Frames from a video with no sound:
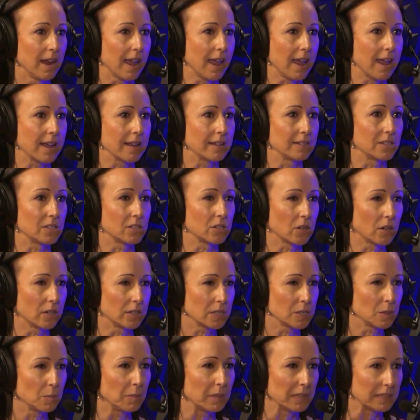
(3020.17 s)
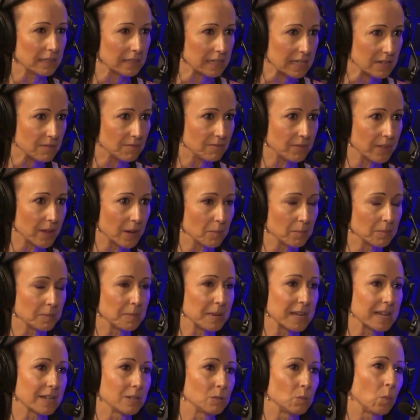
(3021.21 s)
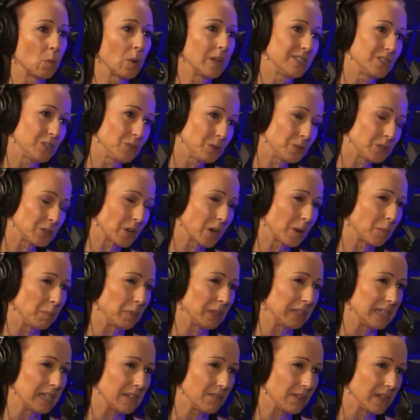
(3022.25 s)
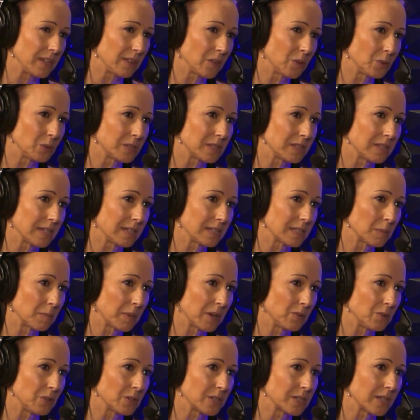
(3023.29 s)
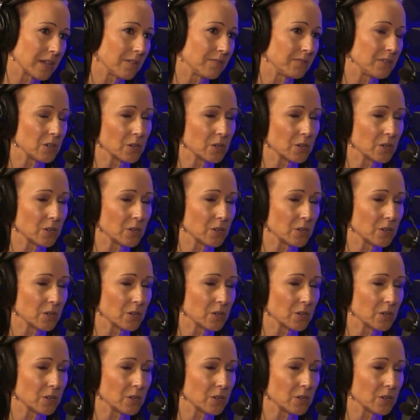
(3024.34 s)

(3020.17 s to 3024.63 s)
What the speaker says: and start to believe them, because once you start believing those things about yourself,